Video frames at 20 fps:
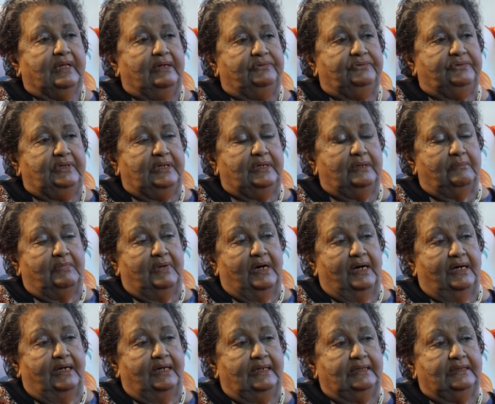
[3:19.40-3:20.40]

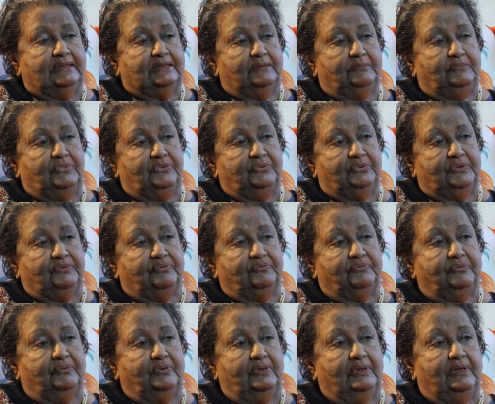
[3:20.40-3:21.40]
cinema is a
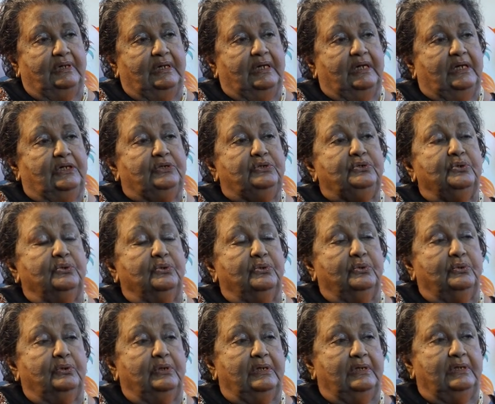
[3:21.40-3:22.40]
beautiful
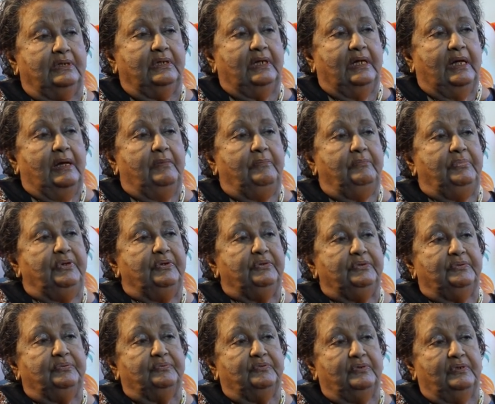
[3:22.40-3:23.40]
tool,
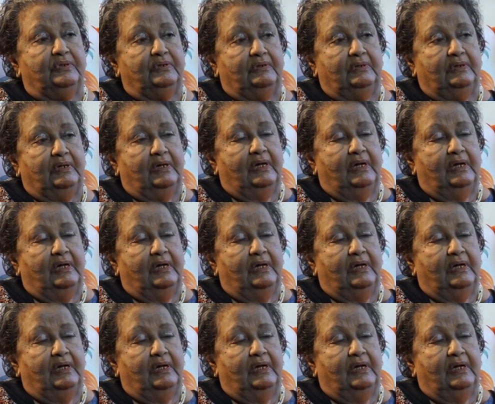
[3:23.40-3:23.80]
beautiful